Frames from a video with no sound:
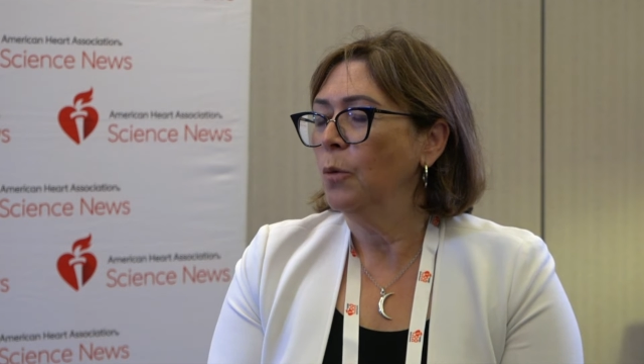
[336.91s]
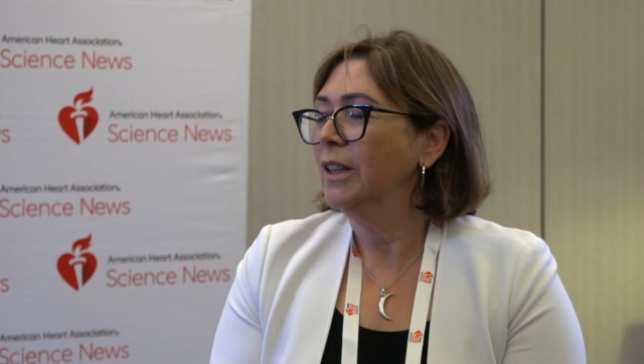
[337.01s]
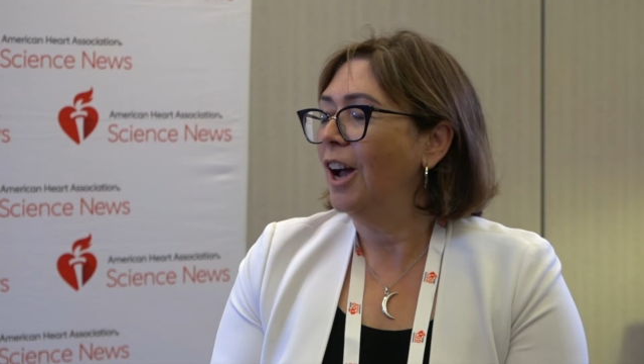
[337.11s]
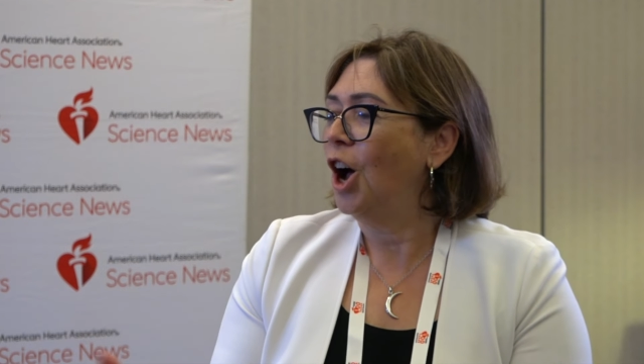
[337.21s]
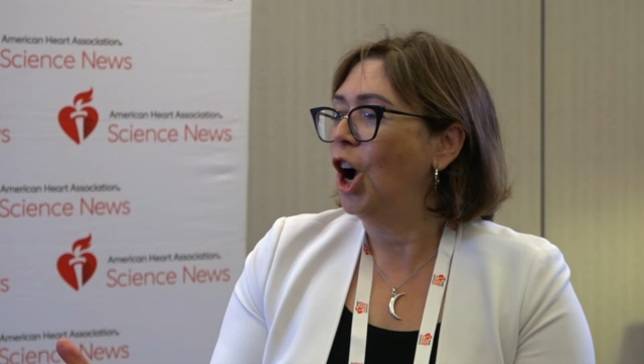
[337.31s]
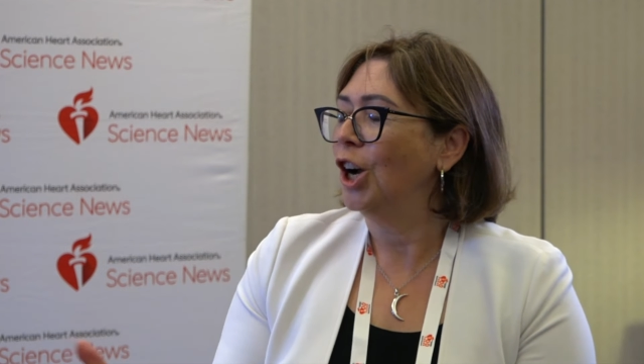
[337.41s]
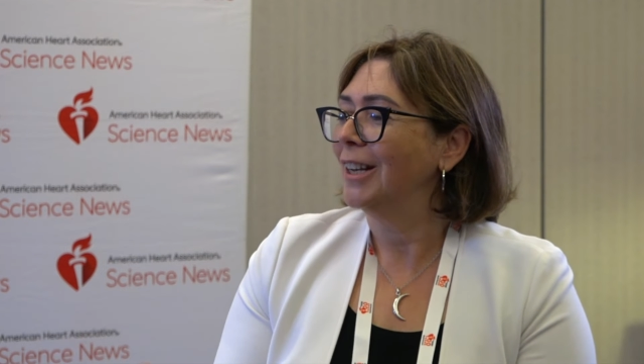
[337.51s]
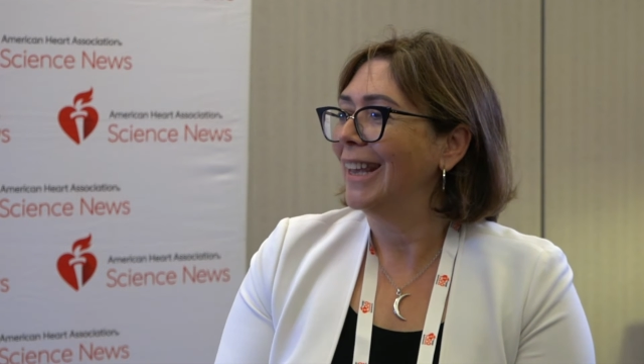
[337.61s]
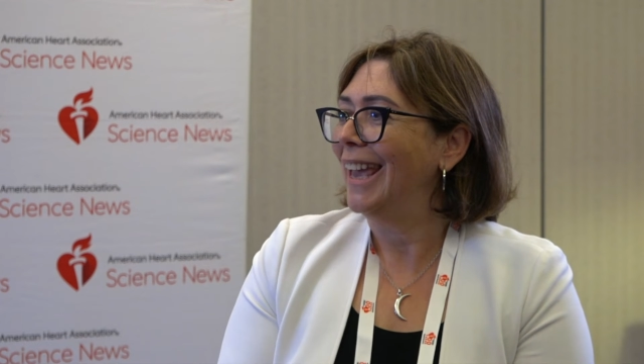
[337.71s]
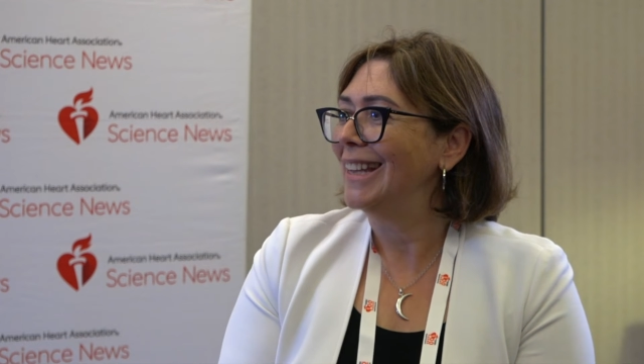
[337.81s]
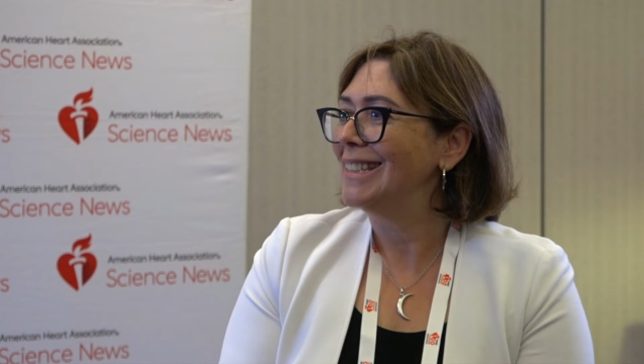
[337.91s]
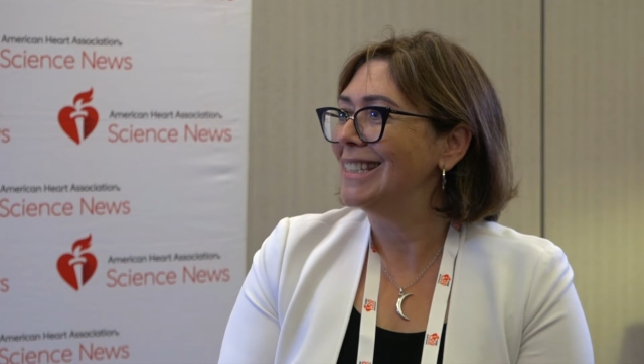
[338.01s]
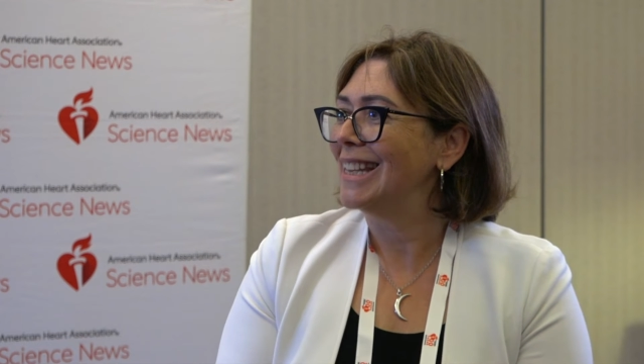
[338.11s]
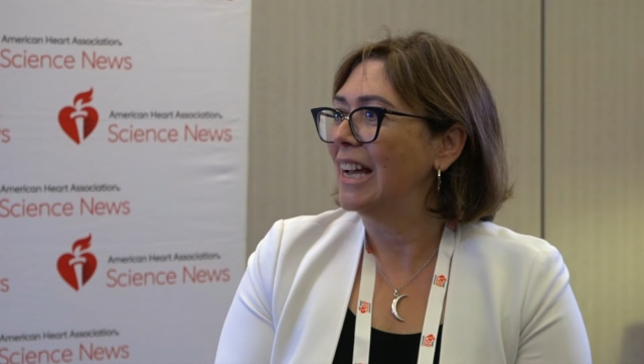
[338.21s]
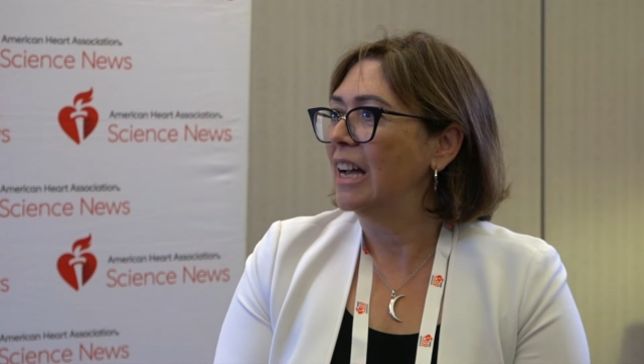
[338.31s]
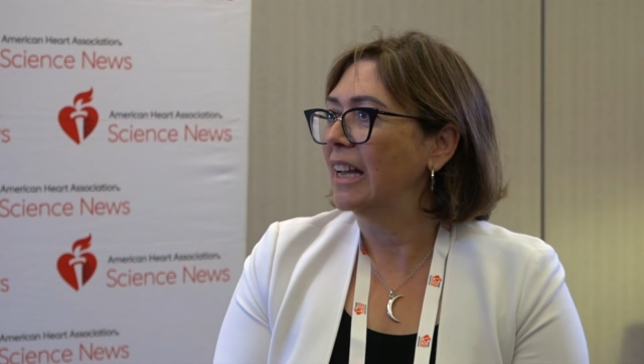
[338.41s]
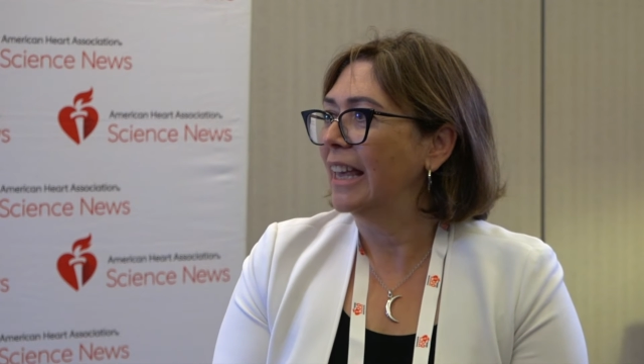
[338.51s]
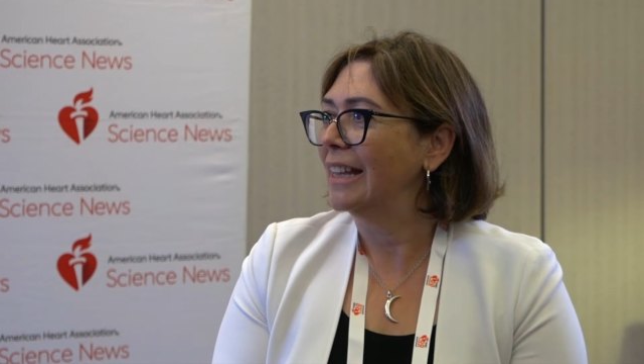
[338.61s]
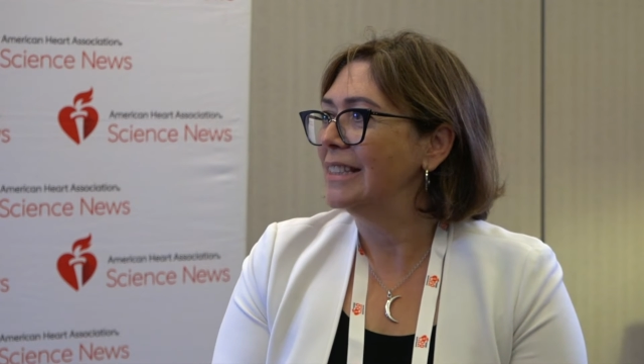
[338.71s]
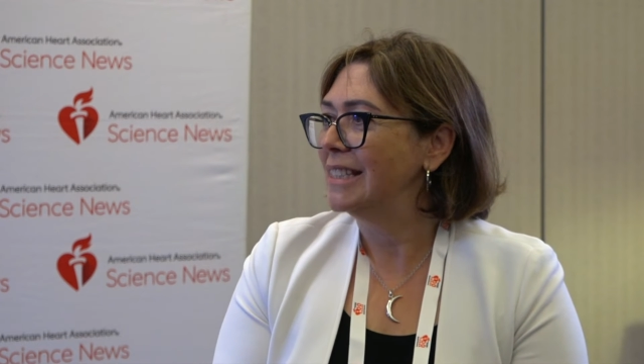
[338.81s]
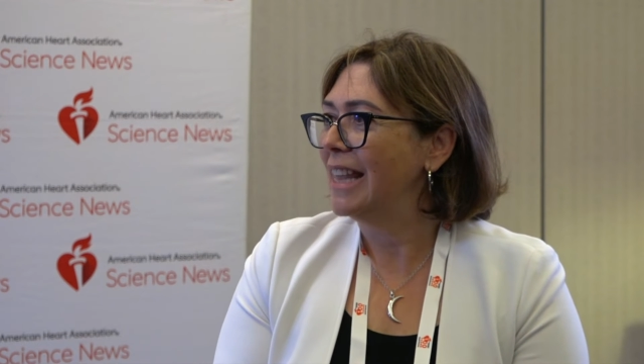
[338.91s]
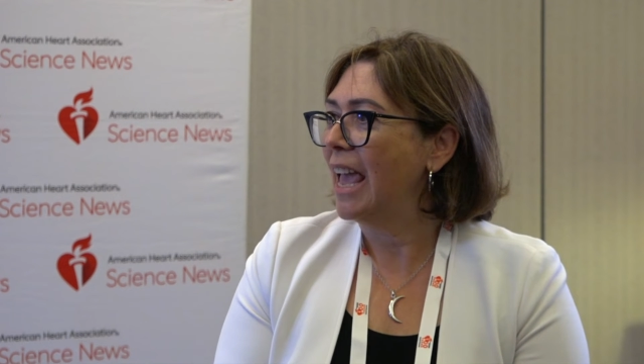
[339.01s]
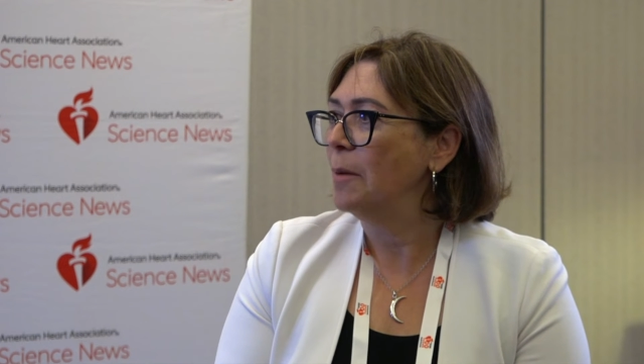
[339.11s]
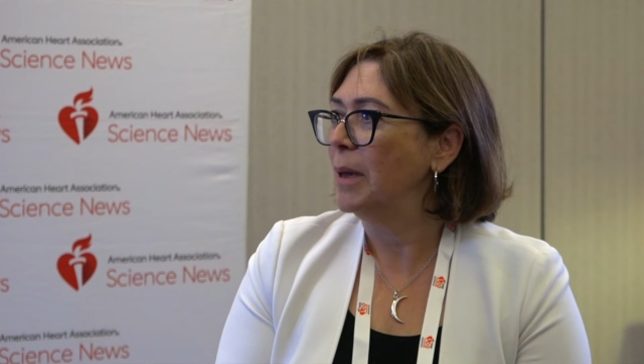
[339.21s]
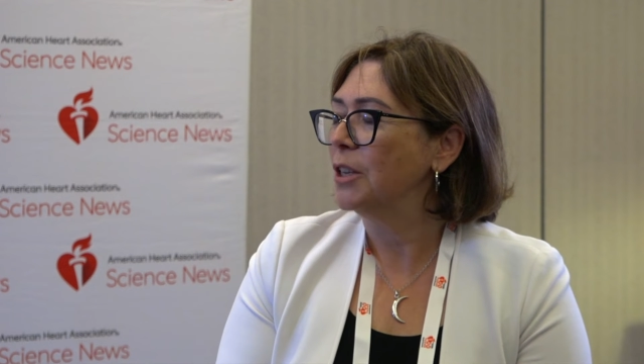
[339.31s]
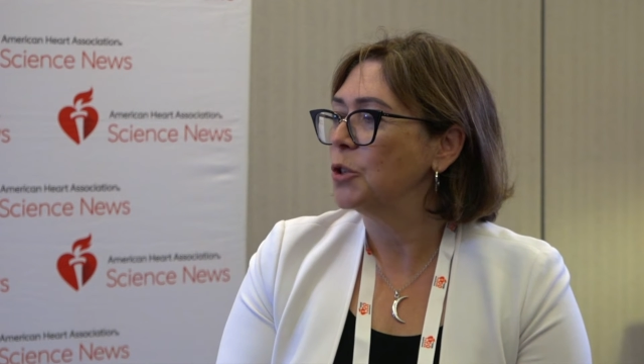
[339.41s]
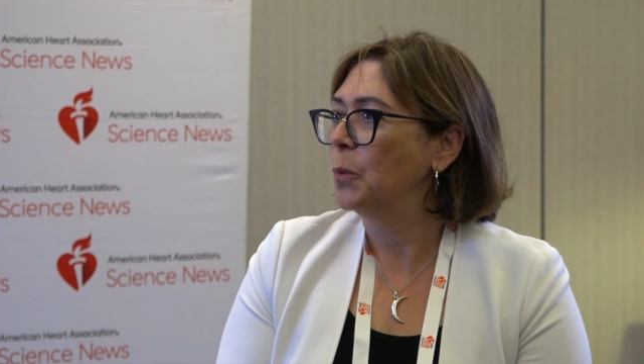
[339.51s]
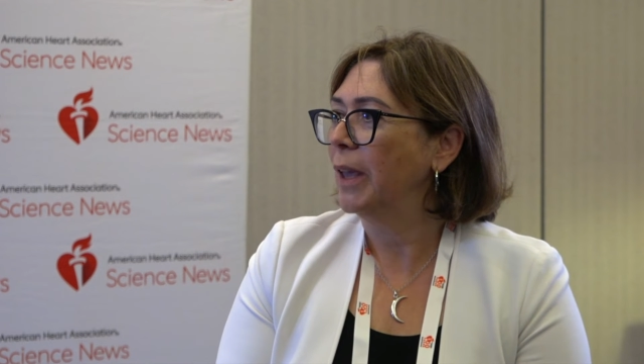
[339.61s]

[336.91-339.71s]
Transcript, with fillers: when the heart gets, uh, gets damaged,